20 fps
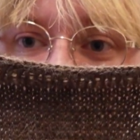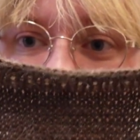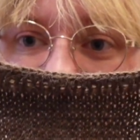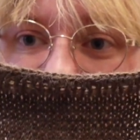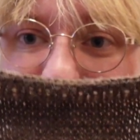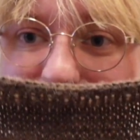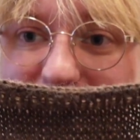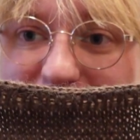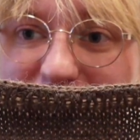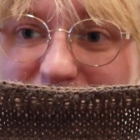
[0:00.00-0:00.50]
just
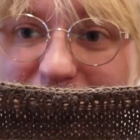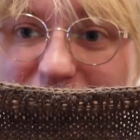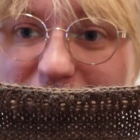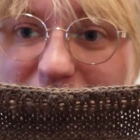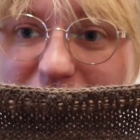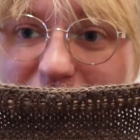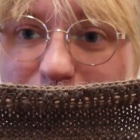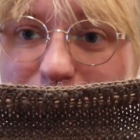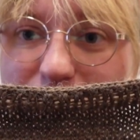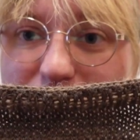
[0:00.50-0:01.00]
so I can
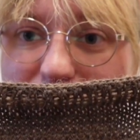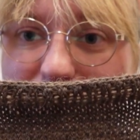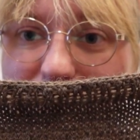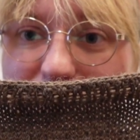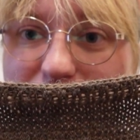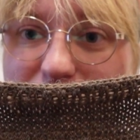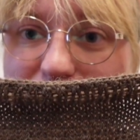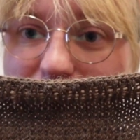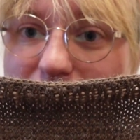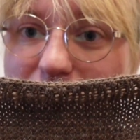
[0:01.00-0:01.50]
keep it
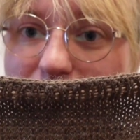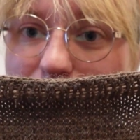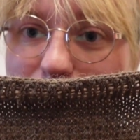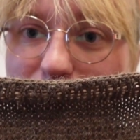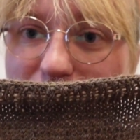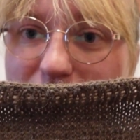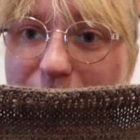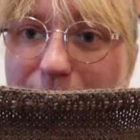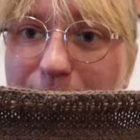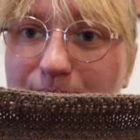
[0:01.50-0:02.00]

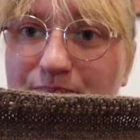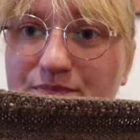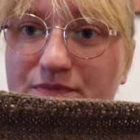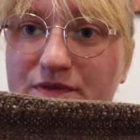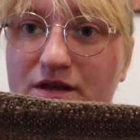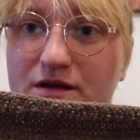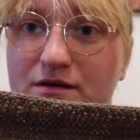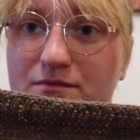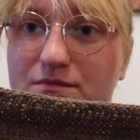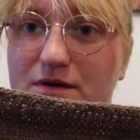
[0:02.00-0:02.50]
upright,
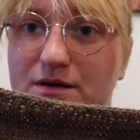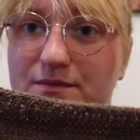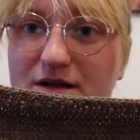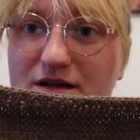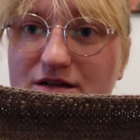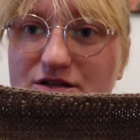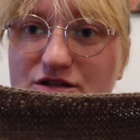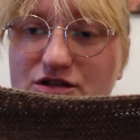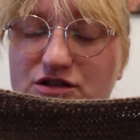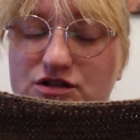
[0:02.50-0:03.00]
maybe
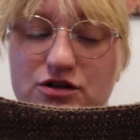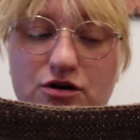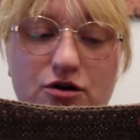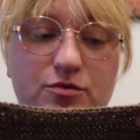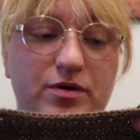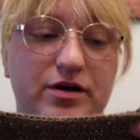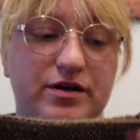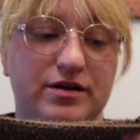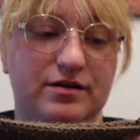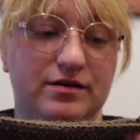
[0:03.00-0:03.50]
I'll just sew a
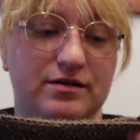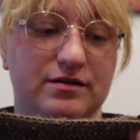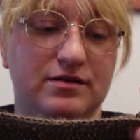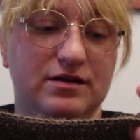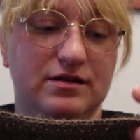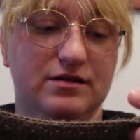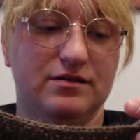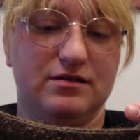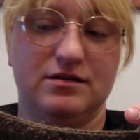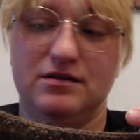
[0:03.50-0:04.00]
button
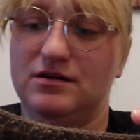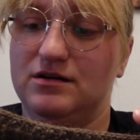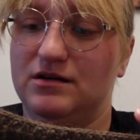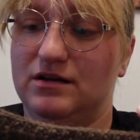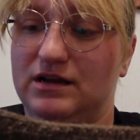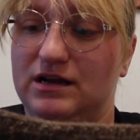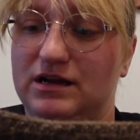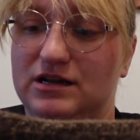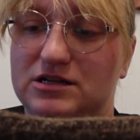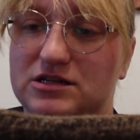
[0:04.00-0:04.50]
on
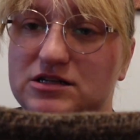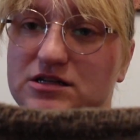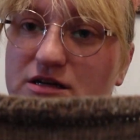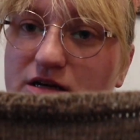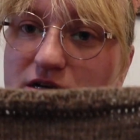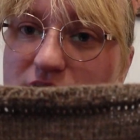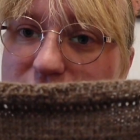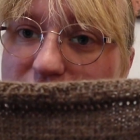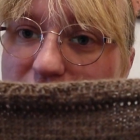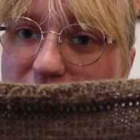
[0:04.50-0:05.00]
each
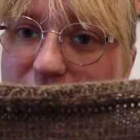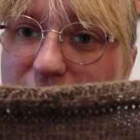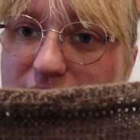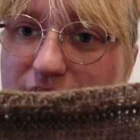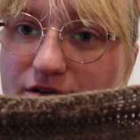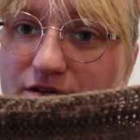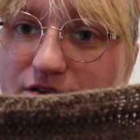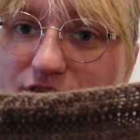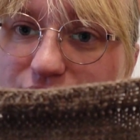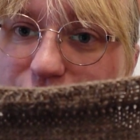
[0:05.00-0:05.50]
side
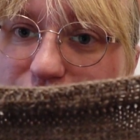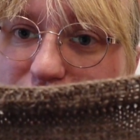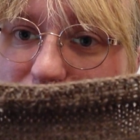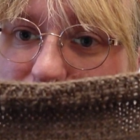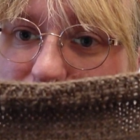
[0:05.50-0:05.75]
here so it